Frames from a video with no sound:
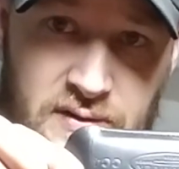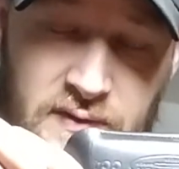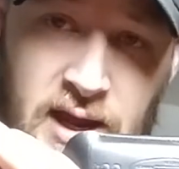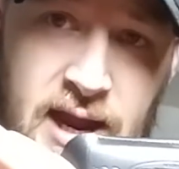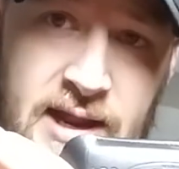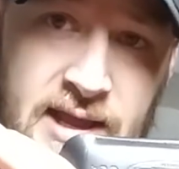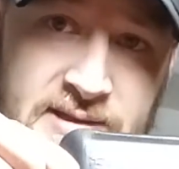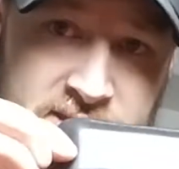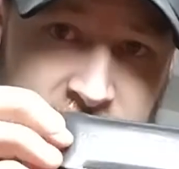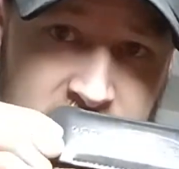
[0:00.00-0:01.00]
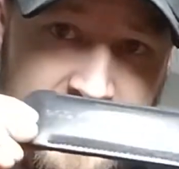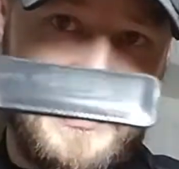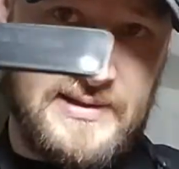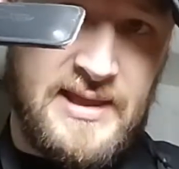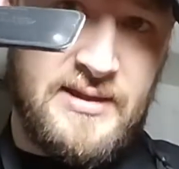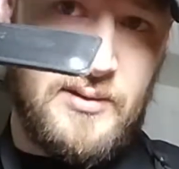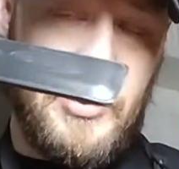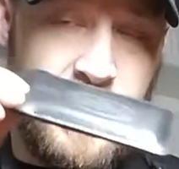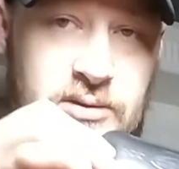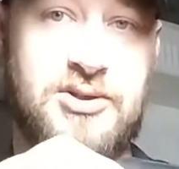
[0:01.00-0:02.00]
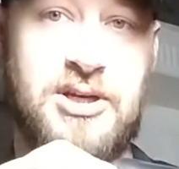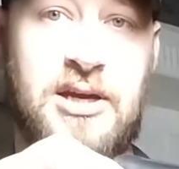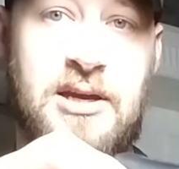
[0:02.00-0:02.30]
of Kydex that this leather pouch